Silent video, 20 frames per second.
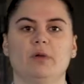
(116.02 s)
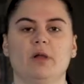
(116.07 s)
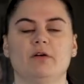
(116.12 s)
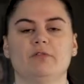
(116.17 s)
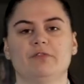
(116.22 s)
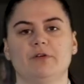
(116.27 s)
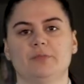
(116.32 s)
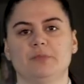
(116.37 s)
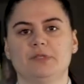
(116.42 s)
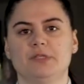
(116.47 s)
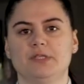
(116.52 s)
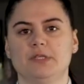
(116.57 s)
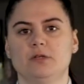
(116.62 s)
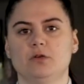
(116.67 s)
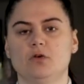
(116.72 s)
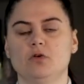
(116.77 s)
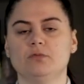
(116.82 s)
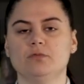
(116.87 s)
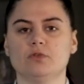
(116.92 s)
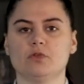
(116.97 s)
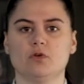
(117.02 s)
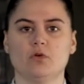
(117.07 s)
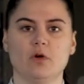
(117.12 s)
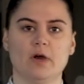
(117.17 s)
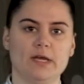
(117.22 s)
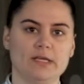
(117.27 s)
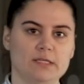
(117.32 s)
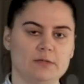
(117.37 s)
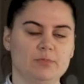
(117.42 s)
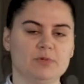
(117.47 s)
Blanc Vermentino, so
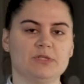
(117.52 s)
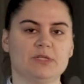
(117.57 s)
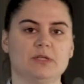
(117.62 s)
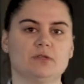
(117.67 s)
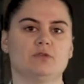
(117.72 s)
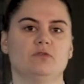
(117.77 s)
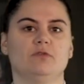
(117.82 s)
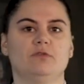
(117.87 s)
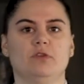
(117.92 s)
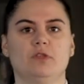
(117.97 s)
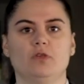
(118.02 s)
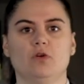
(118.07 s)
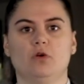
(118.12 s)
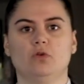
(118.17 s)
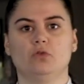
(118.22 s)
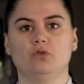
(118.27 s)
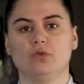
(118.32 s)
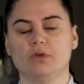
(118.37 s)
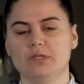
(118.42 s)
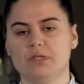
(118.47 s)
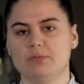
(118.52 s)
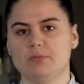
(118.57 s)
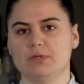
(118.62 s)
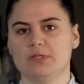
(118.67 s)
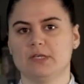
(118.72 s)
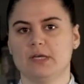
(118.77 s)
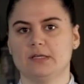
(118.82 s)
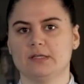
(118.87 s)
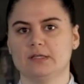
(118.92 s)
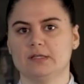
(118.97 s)
80% Sauvignon,
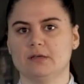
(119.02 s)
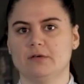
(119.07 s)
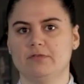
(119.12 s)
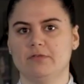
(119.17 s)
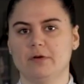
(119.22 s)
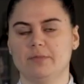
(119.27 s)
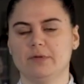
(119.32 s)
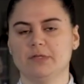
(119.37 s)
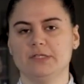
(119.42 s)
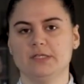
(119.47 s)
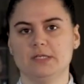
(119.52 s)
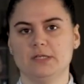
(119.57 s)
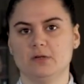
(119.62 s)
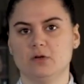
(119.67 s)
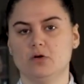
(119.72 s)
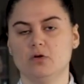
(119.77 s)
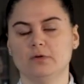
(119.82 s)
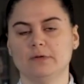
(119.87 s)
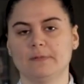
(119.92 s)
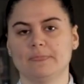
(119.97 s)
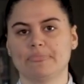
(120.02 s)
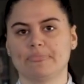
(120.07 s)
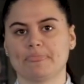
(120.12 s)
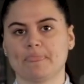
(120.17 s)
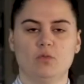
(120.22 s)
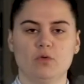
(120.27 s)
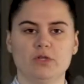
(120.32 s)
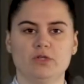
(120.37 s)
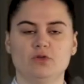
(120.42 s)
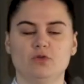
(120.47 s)
20% Vermentino.
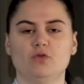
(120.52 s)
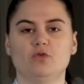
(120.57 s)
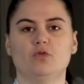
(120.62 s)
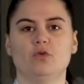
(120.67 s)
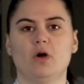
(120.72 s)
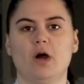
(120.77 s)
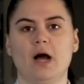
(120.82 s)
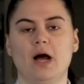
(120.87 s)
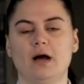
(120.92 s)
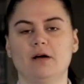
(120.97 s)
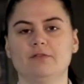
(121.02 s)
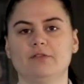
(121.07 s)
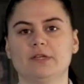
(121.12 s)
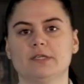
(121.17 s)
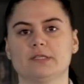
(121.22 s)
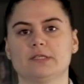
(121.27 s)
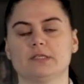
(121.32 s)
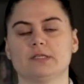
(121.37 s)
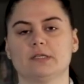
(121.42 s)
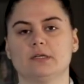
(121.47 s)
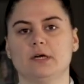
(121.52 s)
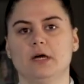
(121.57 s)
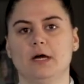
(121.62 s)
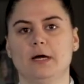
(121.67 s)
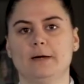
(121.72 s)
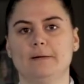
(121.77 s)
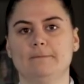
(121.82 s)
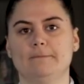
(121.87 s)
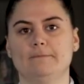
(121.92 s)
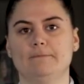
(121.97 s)
We do harvest
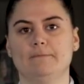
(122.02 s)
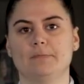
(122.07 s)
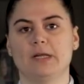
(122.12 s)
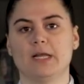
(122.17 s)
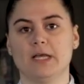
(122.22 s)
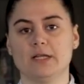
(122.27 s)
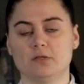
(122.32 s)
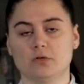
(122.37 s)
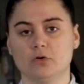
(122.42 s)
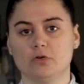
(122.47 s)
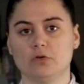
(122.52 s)
late